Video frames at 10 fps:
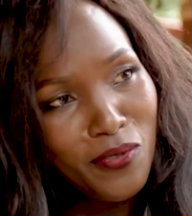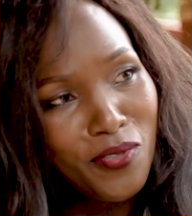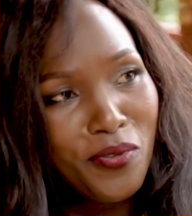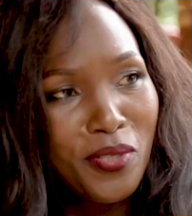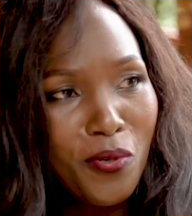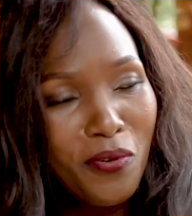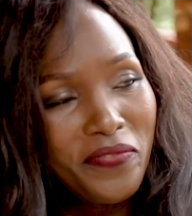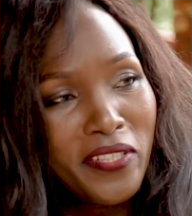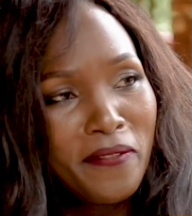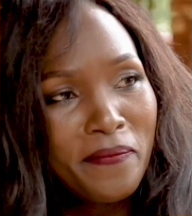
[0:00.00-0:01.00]
you, during
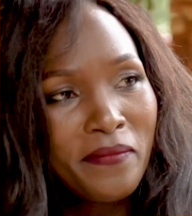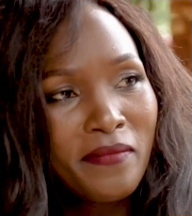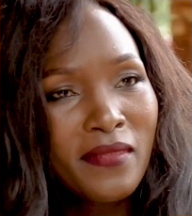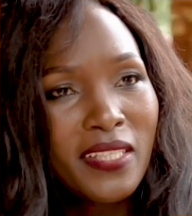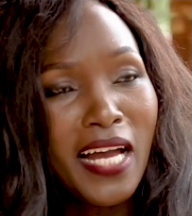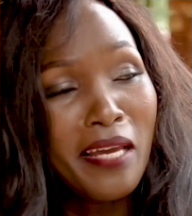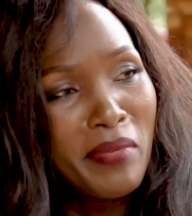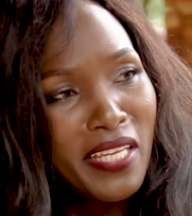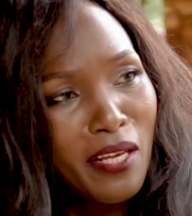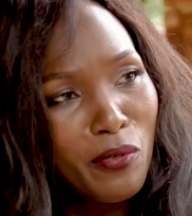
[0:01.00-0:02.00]
COVID, I
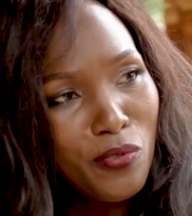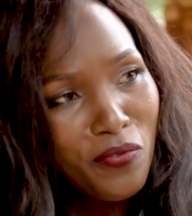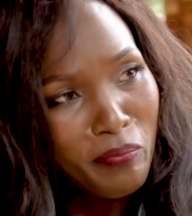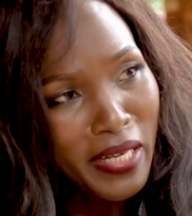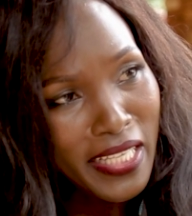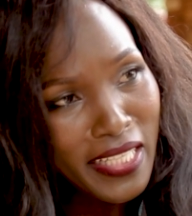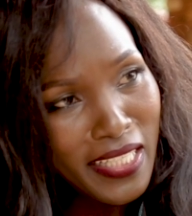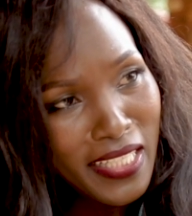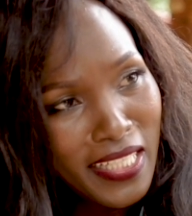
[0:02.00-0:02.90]
made a lot of money.